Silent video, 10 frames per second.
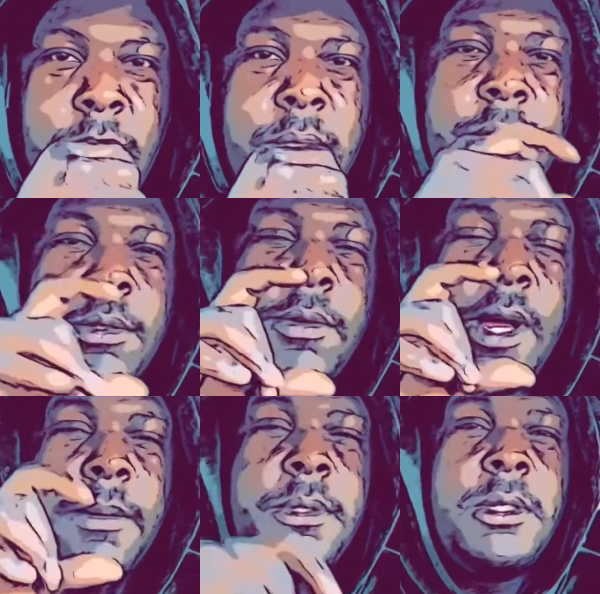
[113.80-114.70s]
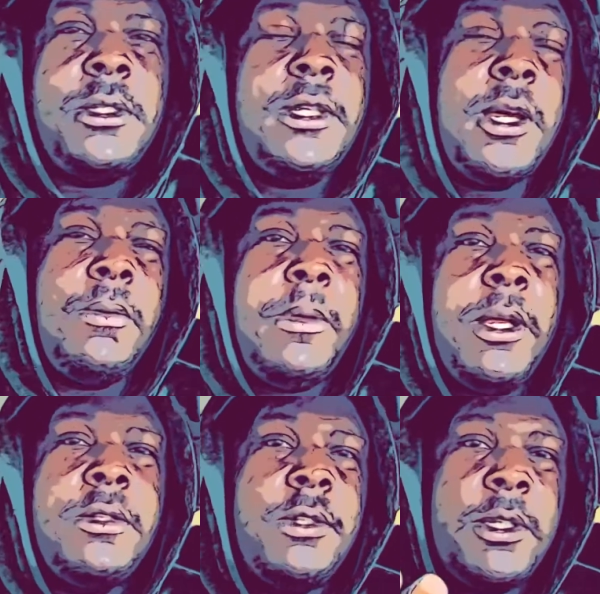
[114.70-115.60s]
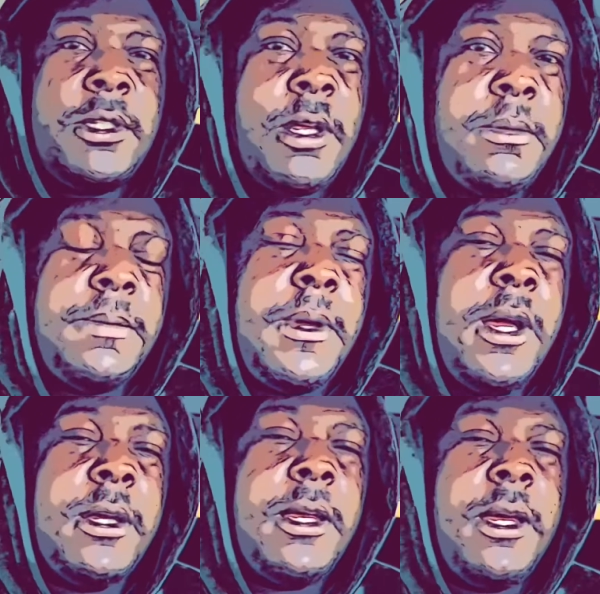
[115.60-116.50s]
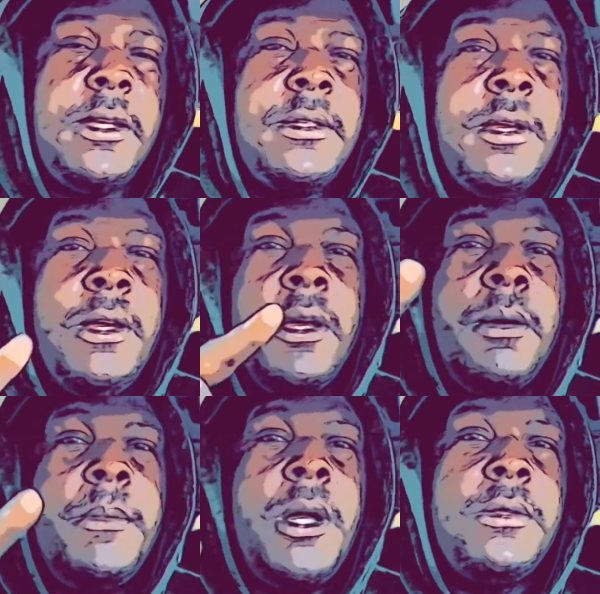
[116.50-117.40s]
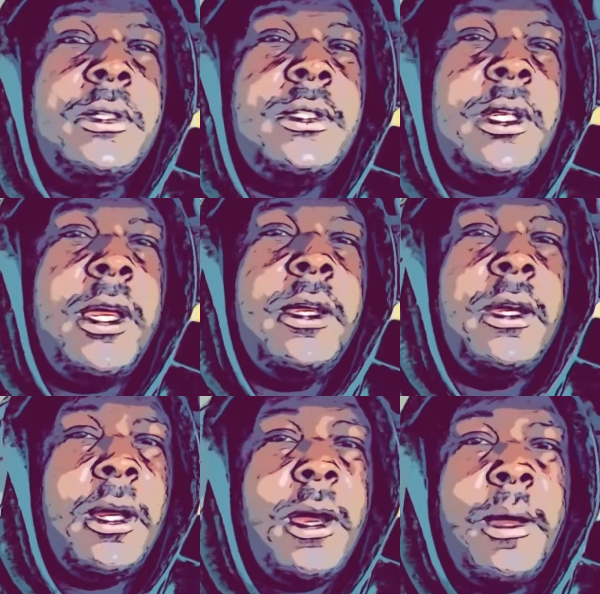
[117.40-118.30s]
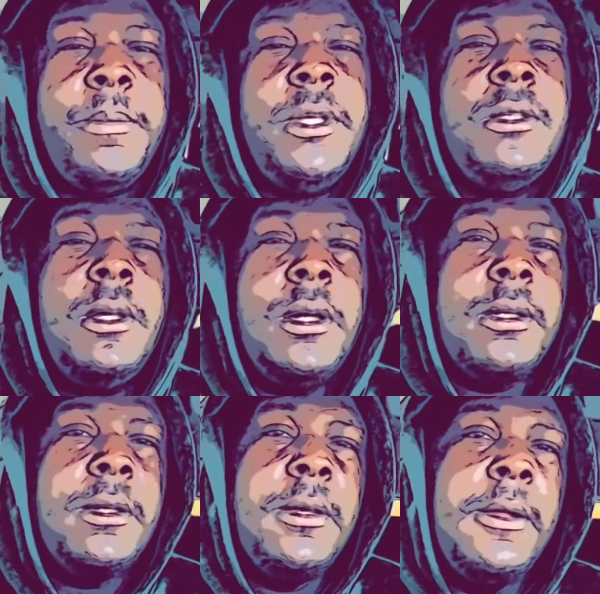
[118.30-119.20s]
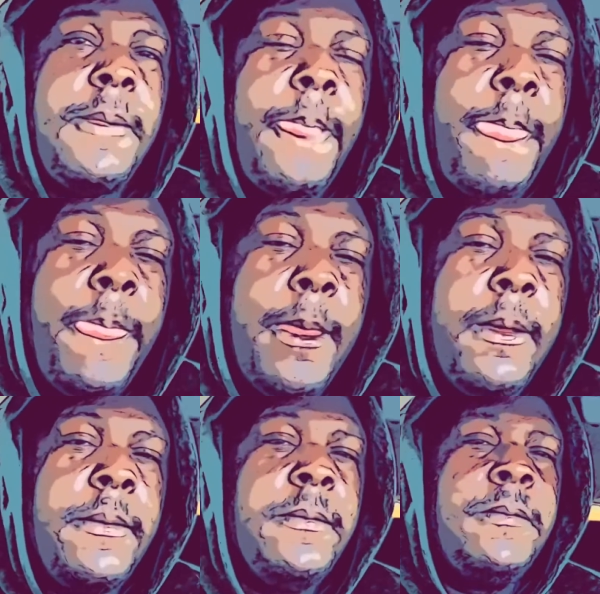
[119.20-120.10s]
subscribe to the channel, man. Triggs Amos Podcast. I'm out this thing. RP Duck.